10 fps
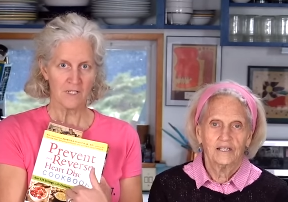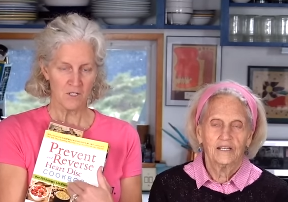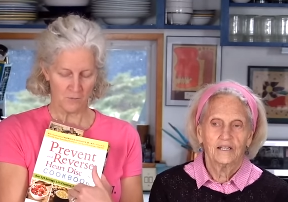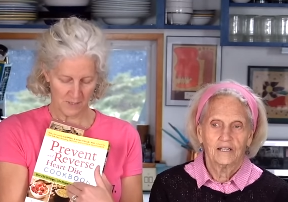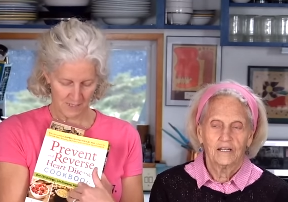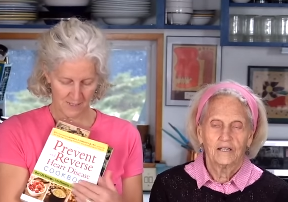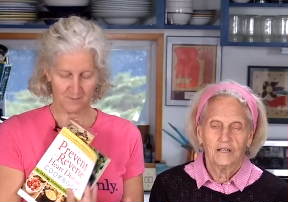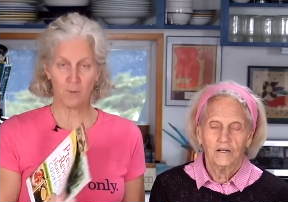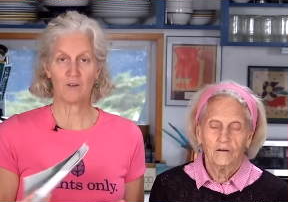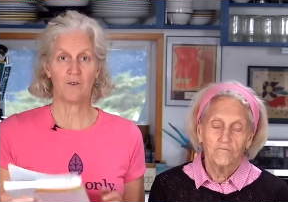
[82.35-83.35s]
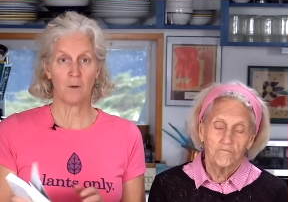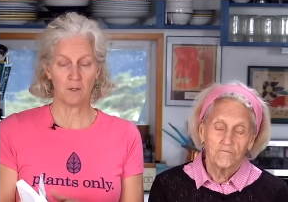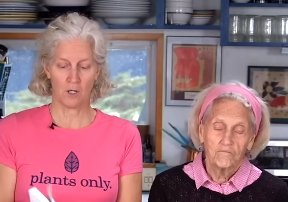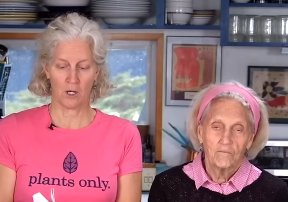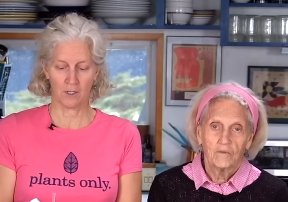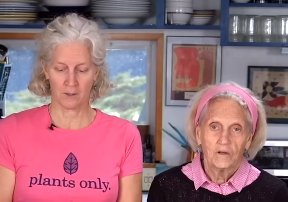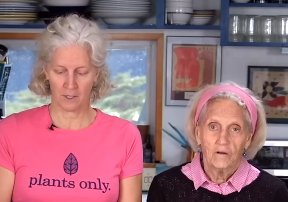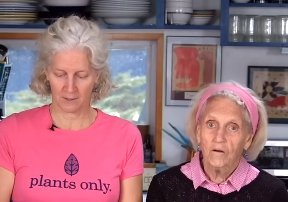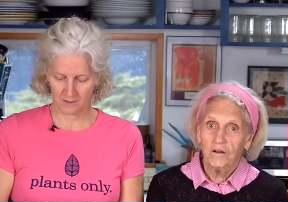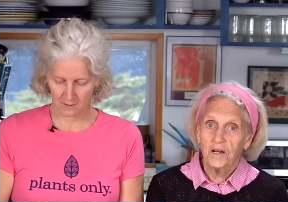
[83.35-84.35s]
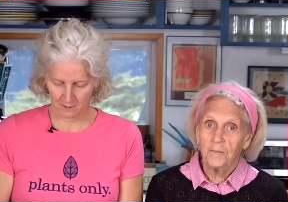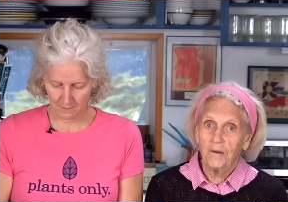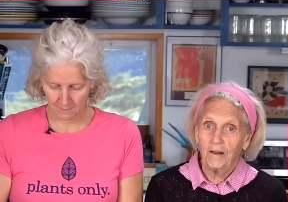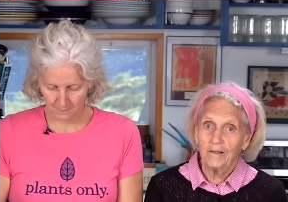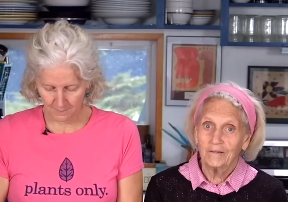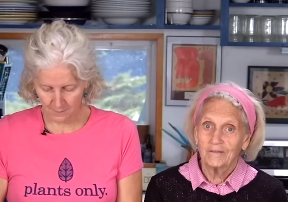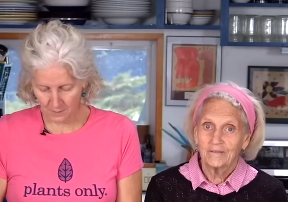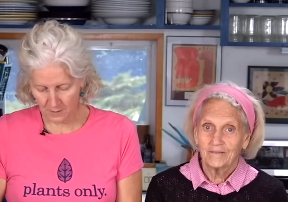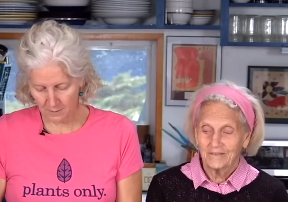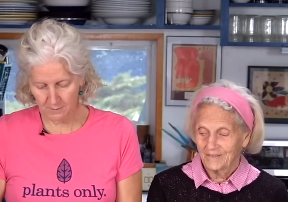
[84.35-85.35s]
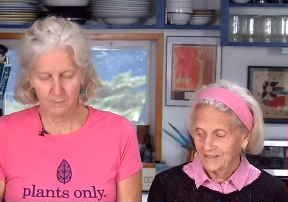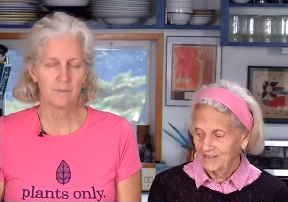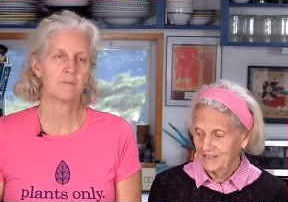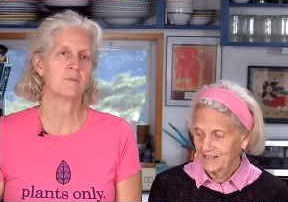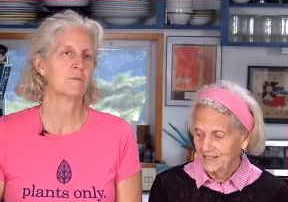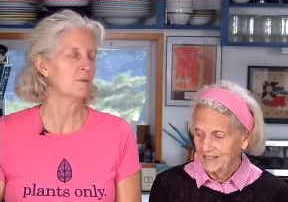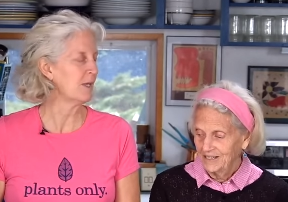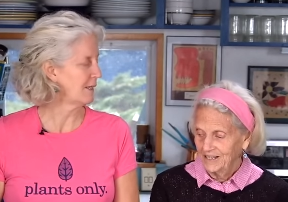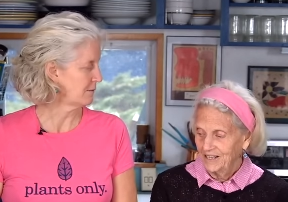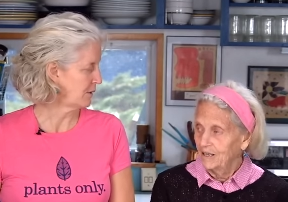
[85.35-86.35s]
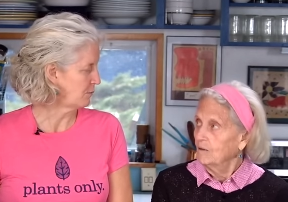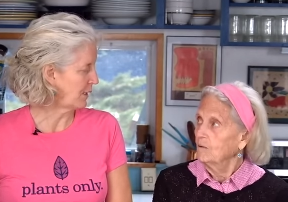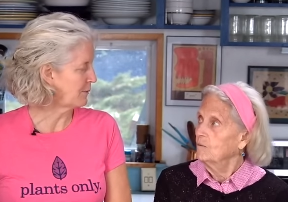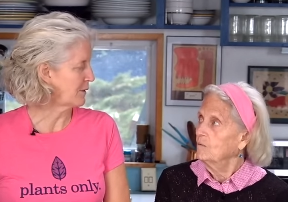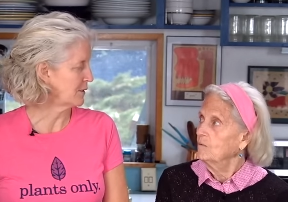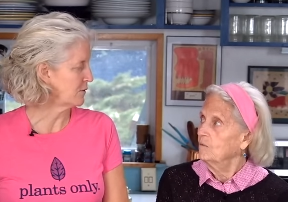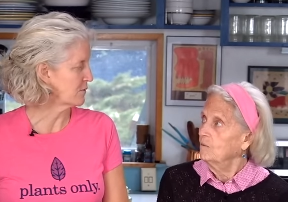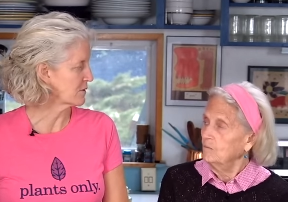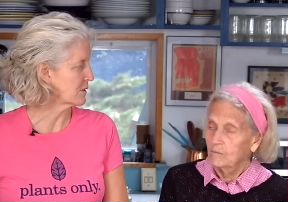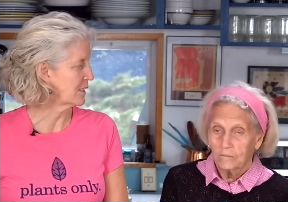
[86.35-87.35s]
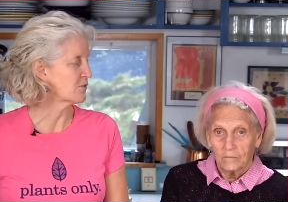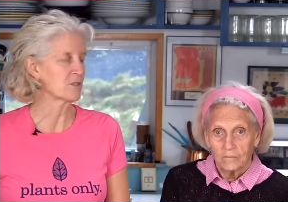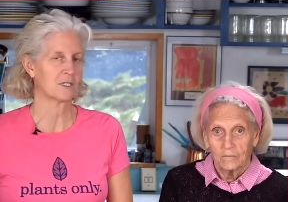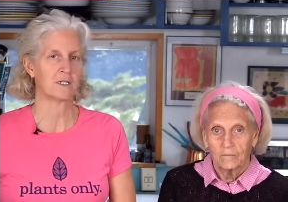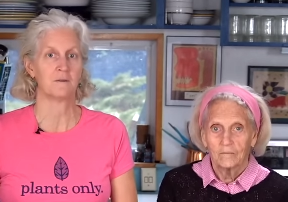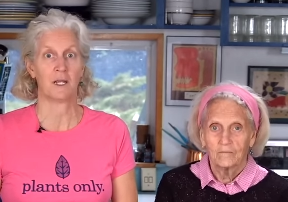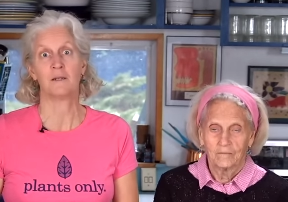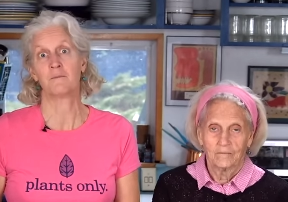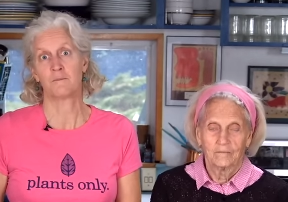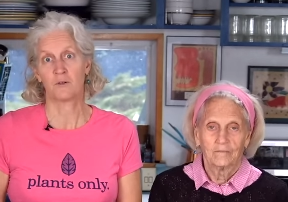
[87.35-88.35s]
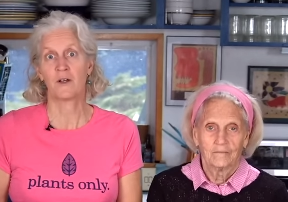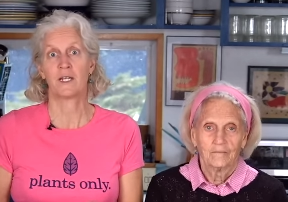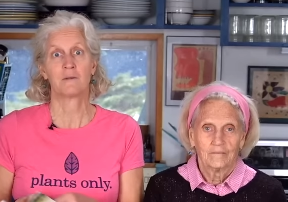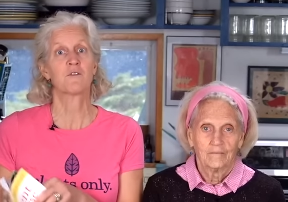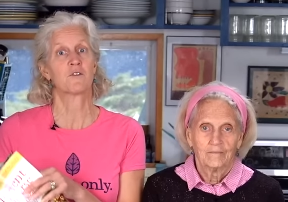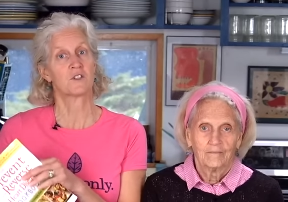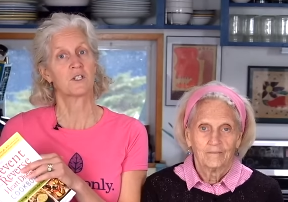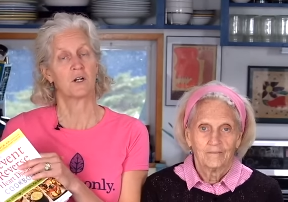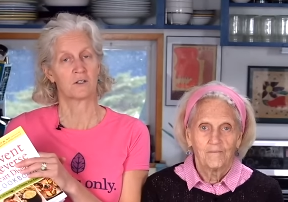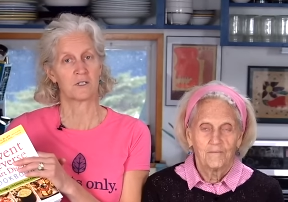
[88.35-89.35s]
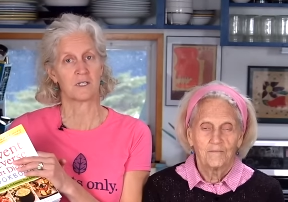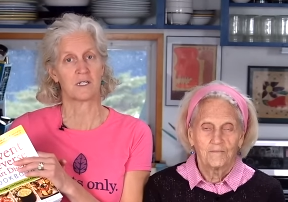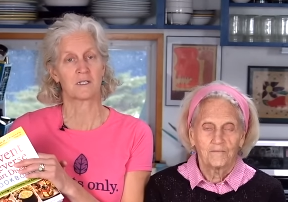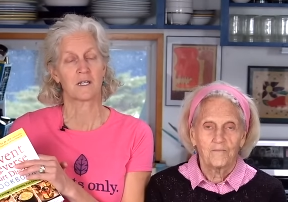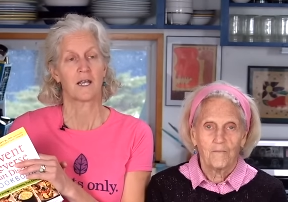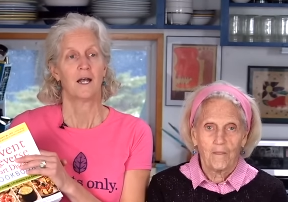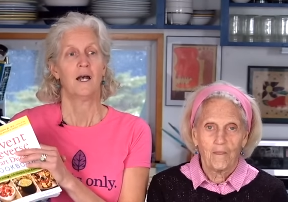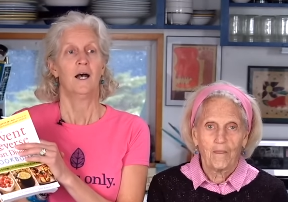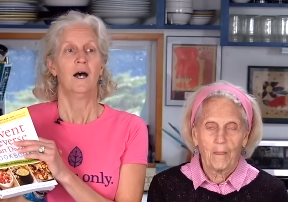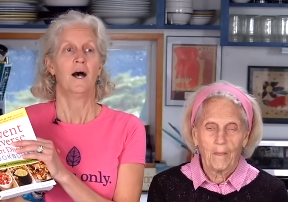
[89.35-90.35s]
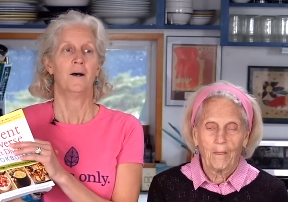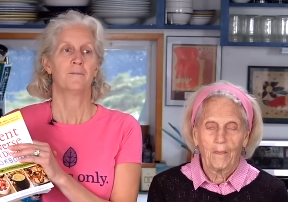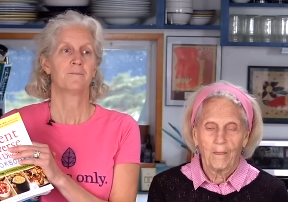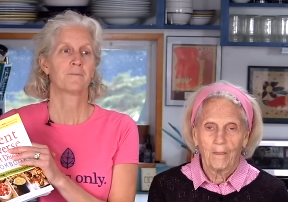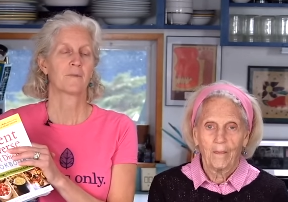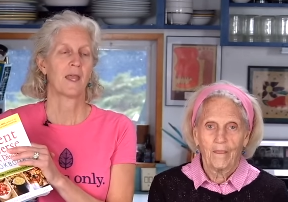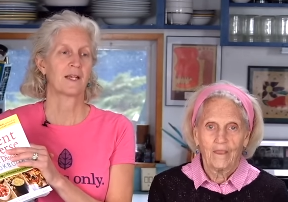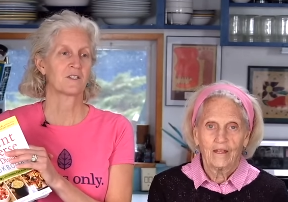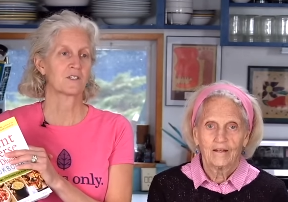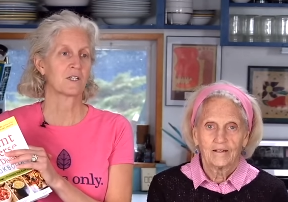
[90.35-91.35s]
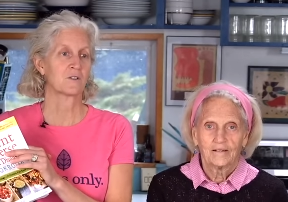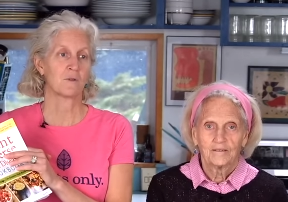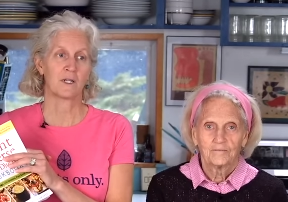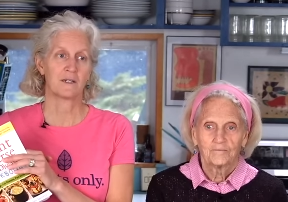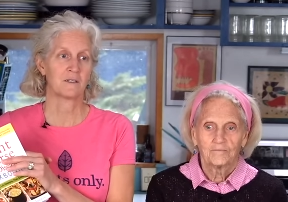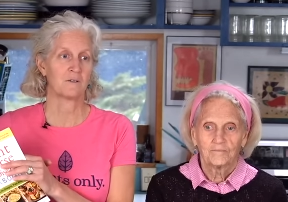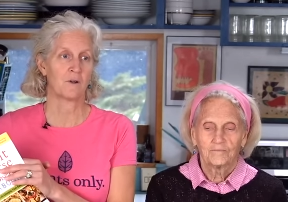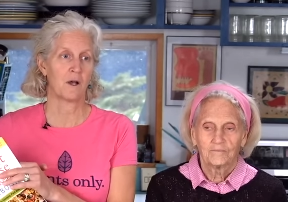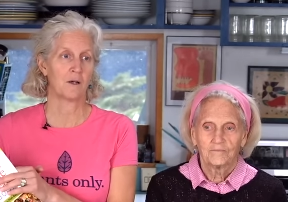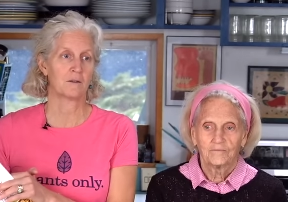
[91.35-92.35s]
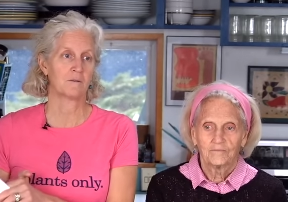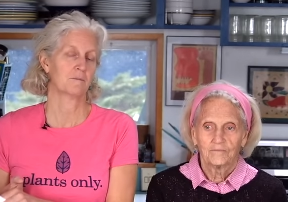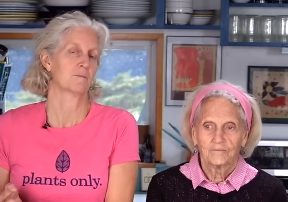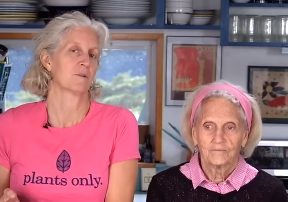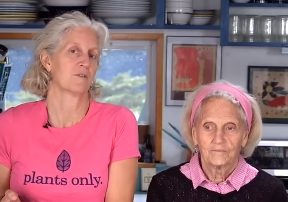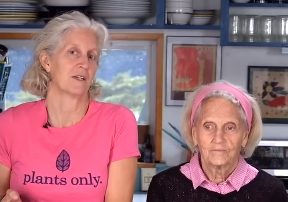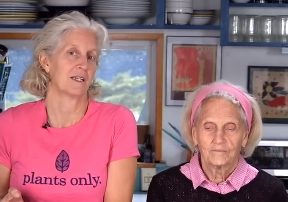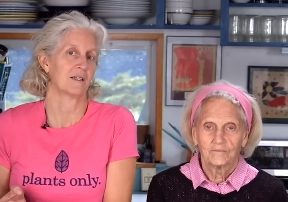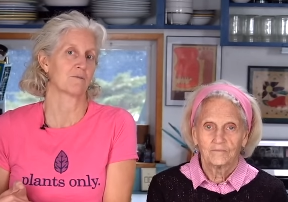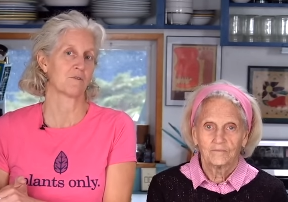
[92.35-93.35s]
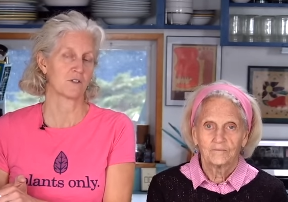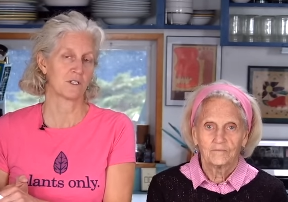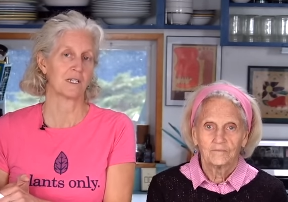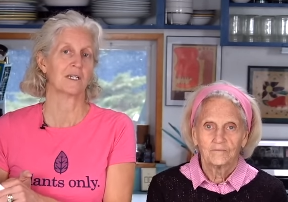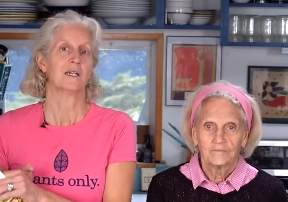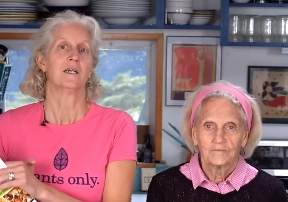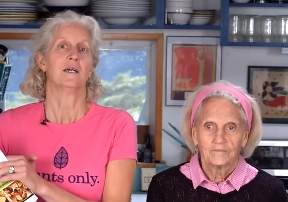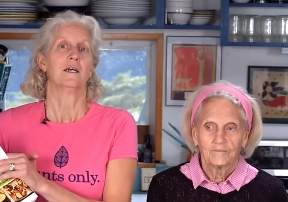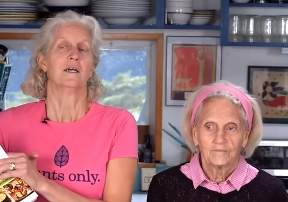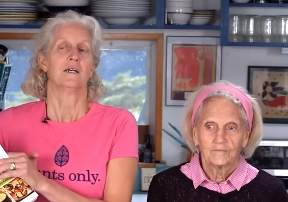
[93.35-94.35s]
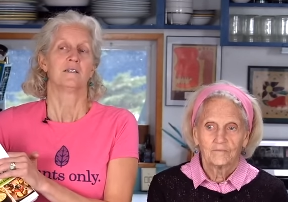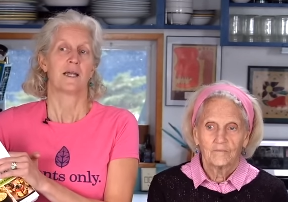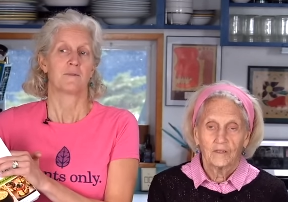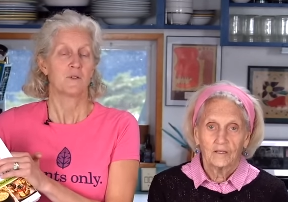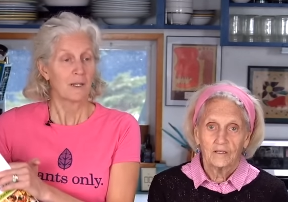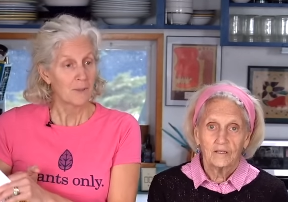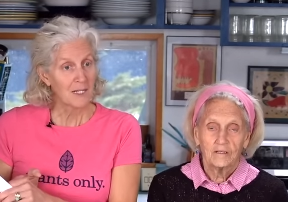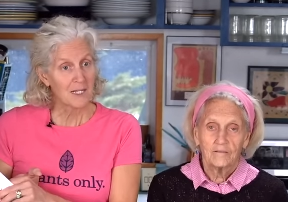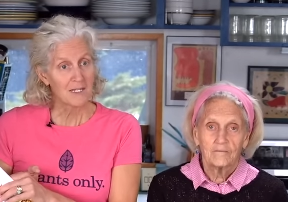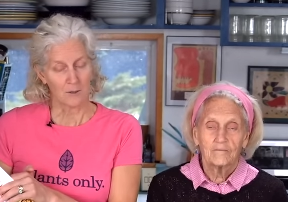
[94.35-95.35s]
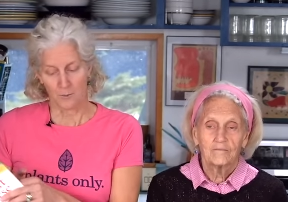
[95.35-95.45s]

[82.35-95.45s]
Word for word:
Speaker 1: So this, if you want to follow along, or anybody, not anybody who's interested in, in preventing and reversing heart disease. Um, actually, it's, it's great at uh, preventing and reversing type 2 diabetes and